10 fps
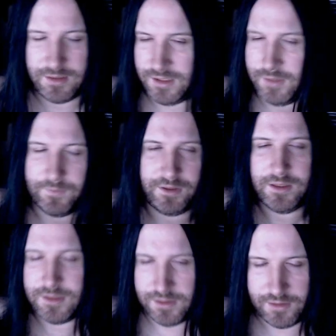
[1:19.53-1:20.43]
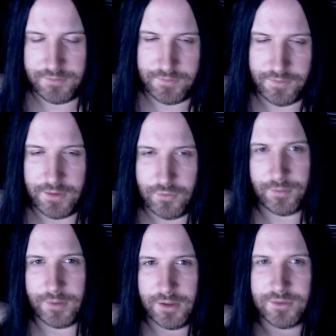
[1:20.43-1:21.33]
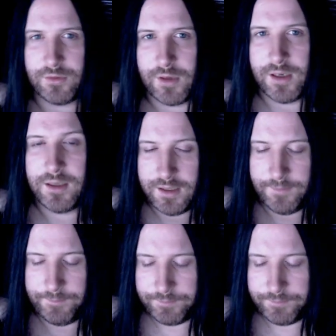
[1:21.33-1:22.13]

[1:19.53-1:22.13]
even easier than they normally are to create in Git.